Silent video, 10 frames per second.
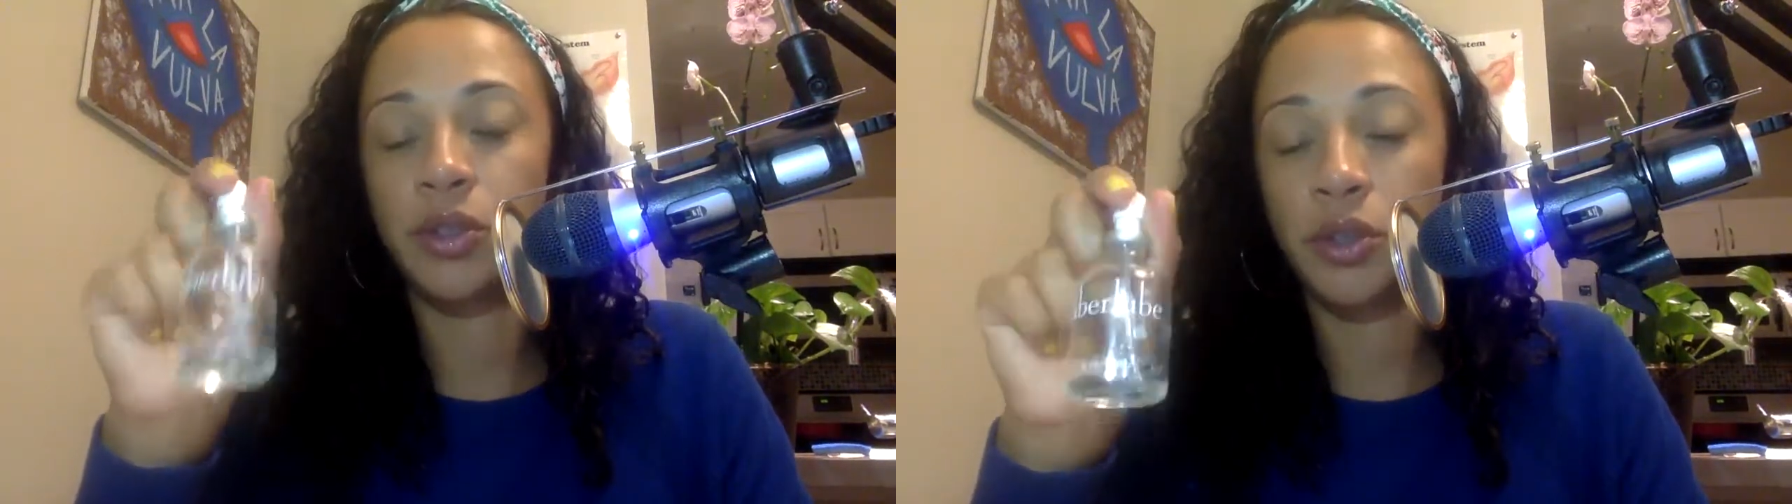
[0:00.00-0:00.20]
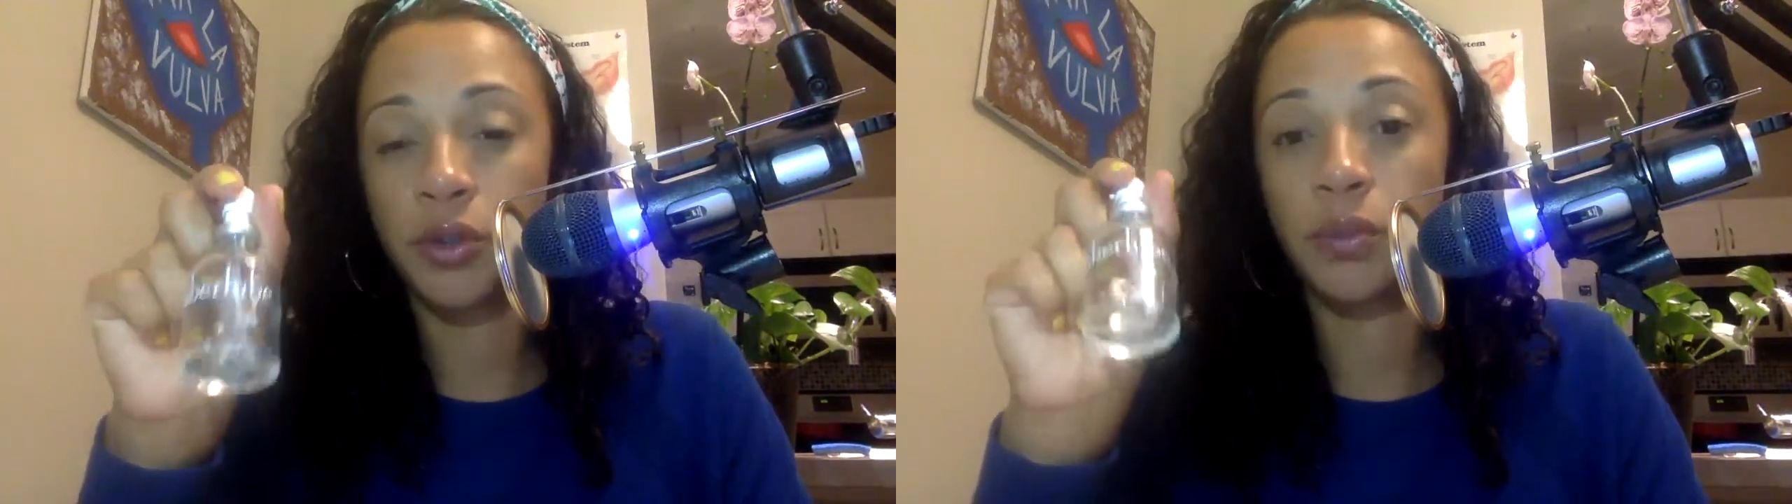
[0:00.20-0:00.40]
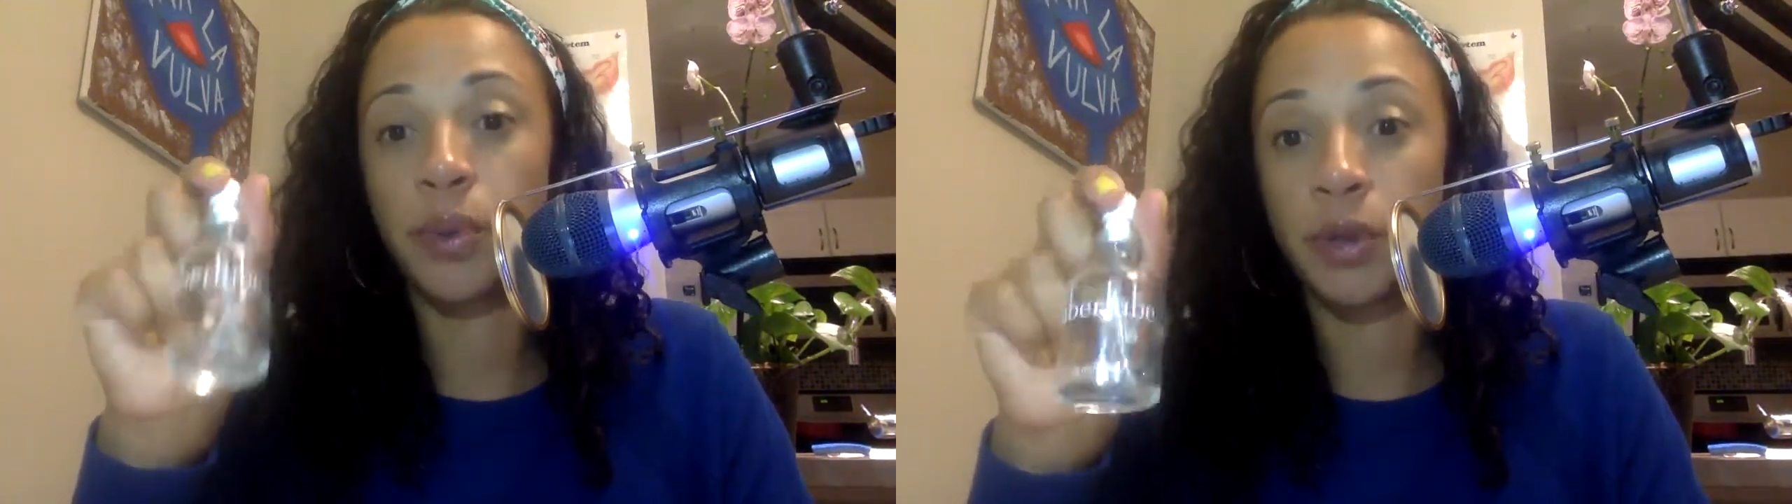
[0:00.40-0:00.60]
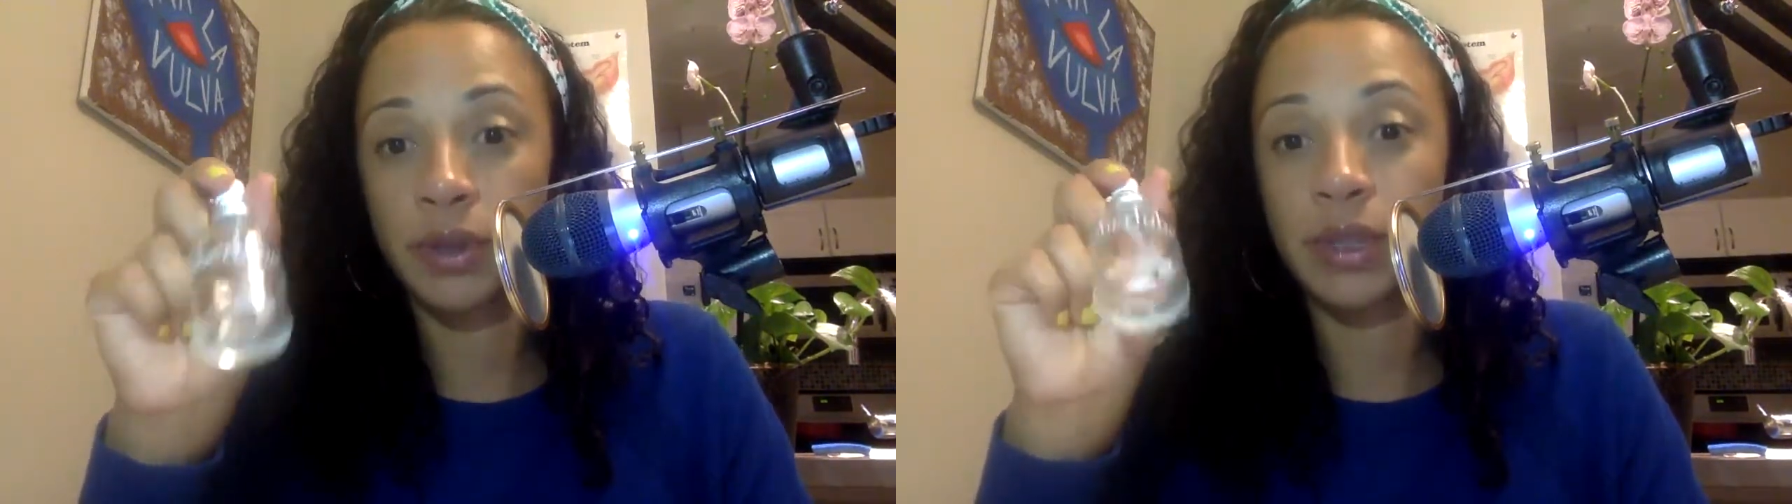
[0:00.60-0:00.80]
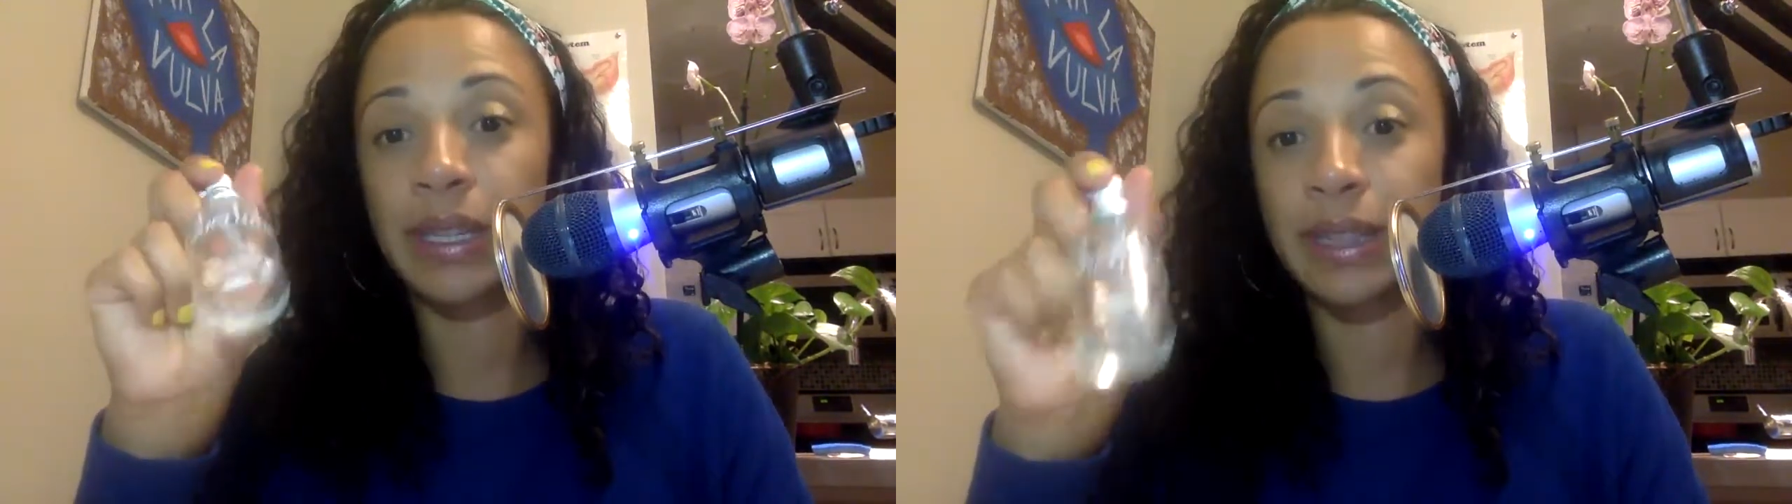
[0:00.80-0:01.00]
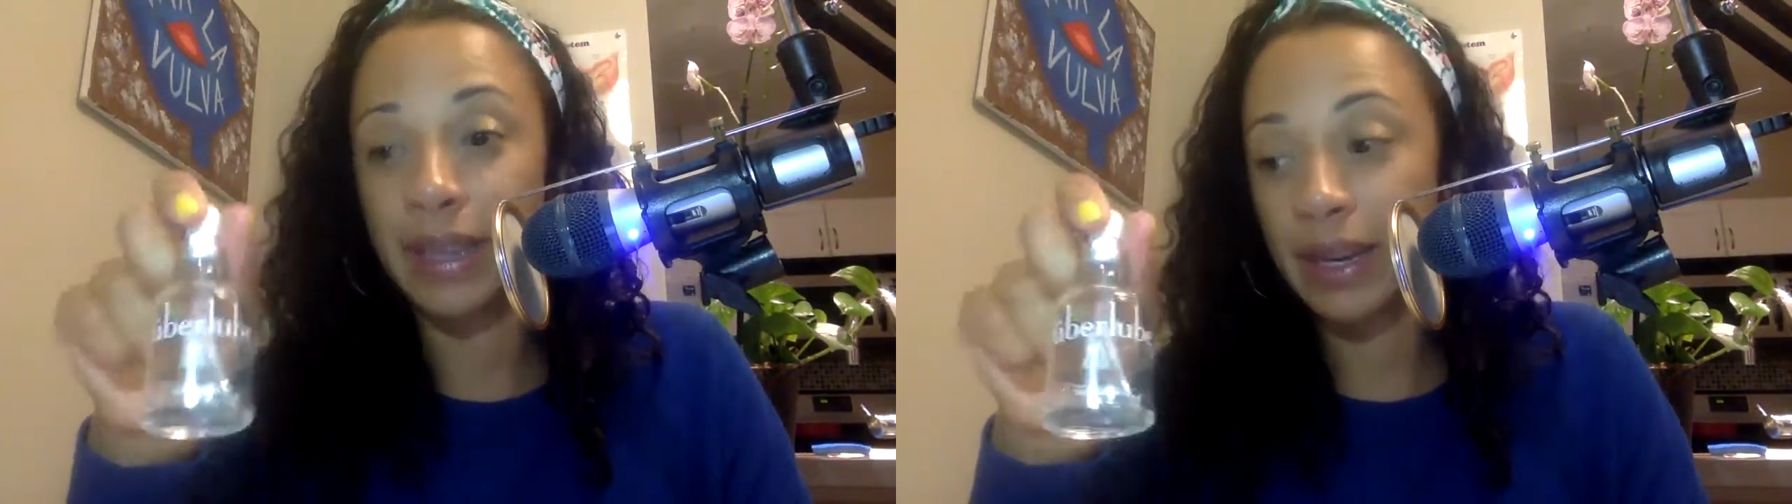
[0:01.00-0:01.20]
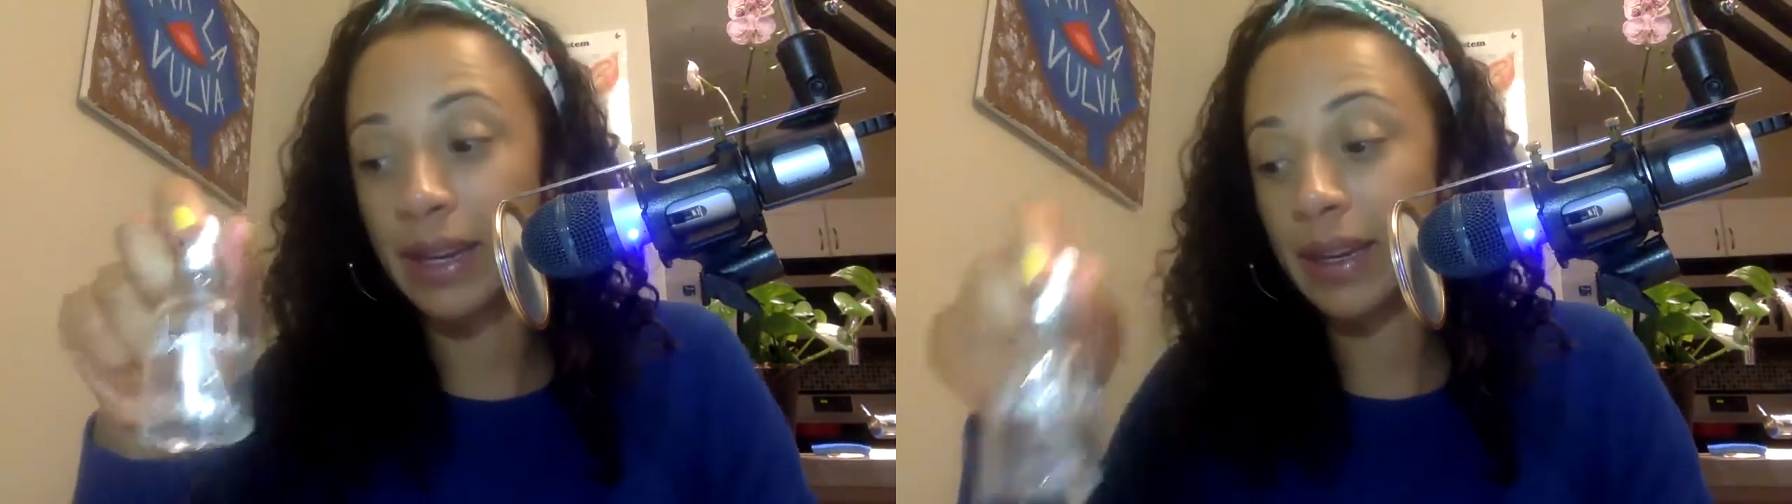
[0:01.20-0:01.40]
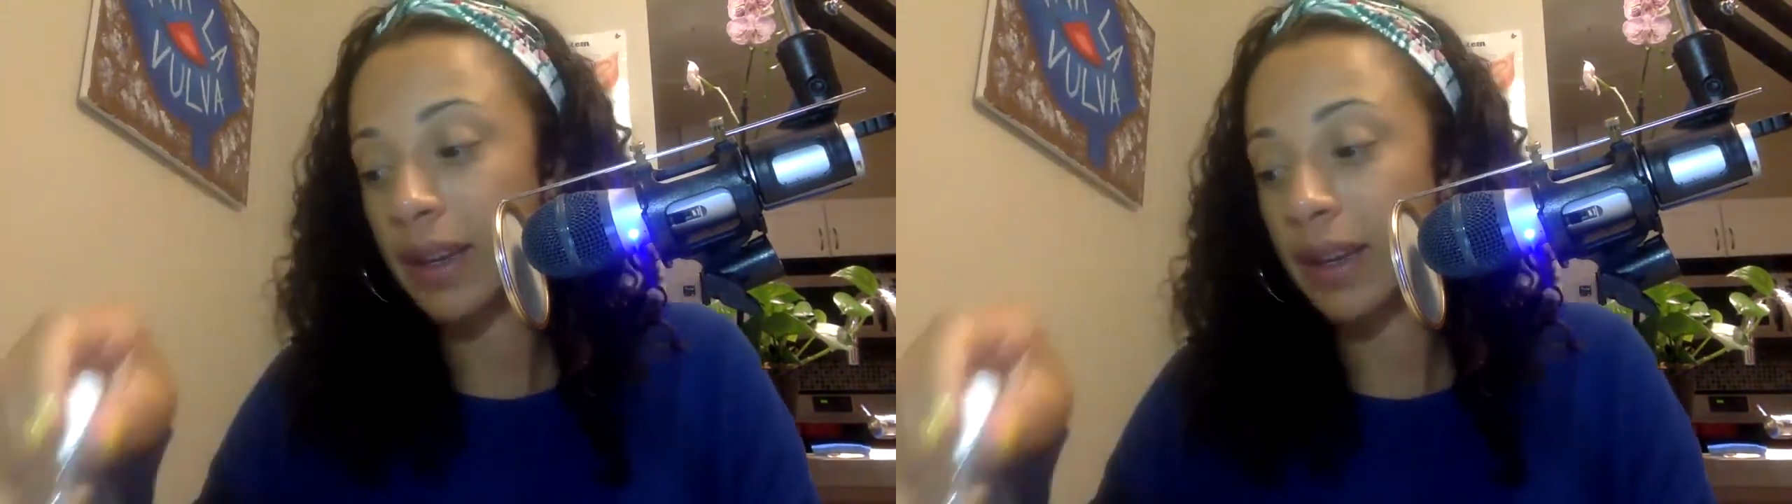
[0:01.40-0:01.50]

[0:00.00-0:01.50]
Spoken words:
do personally like.